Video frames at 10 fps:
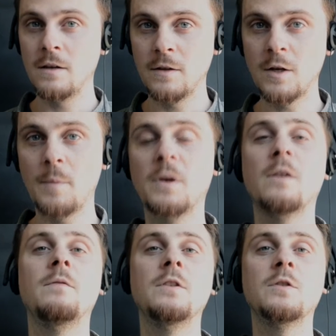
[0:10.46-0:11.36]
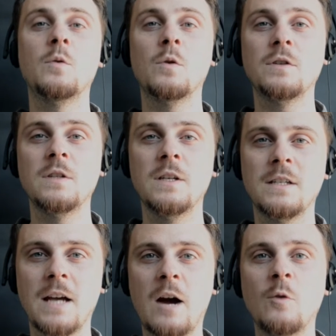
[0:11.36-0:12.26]
the topic of this course,
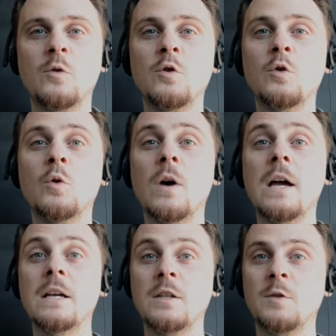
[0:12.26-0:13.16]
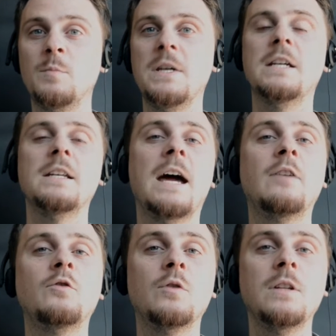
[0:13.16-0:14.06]
is how to speak
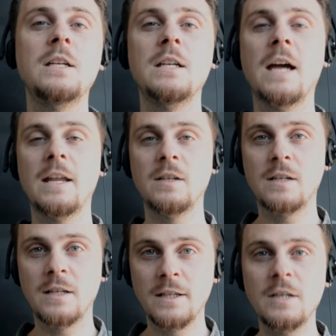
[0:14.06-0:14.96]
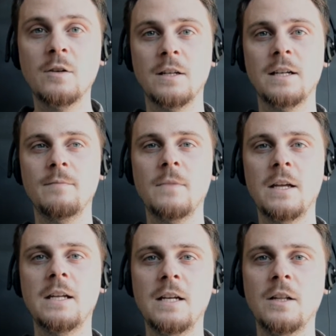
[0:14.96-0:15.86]
naturally and clearly
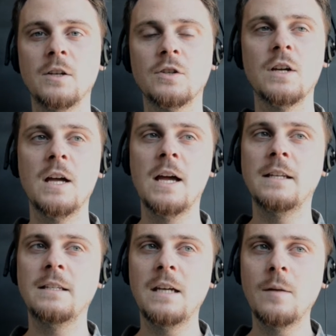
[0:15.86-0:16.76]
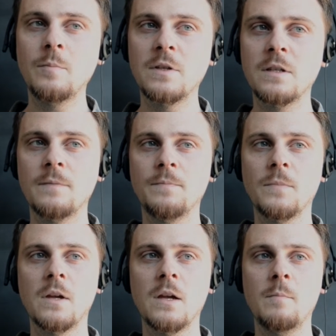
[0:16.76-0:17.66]
in English. Tips
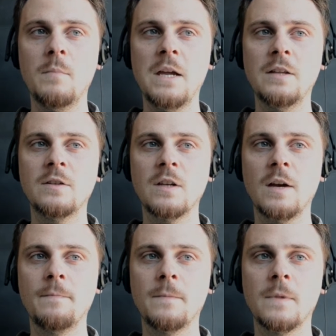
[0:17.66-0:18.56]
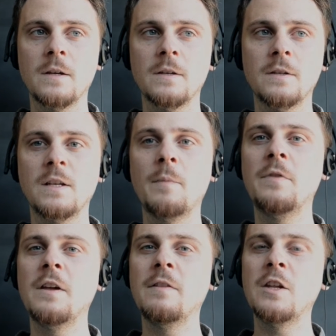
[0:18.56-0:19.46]
means
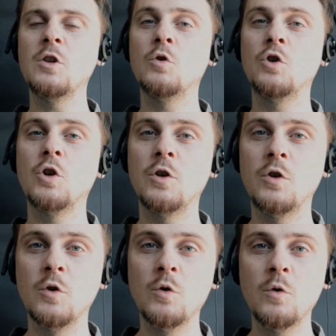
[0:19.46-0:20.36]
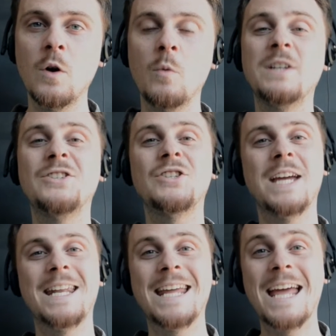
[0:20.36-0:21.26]
something that you should do which
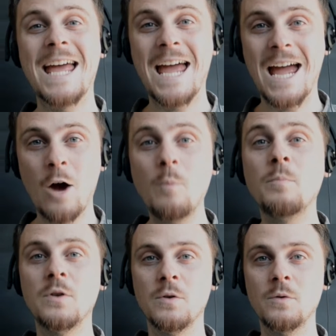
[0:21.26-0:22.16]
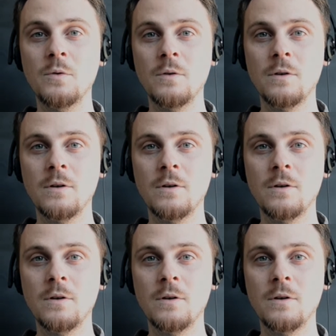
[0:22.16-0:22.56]
can help you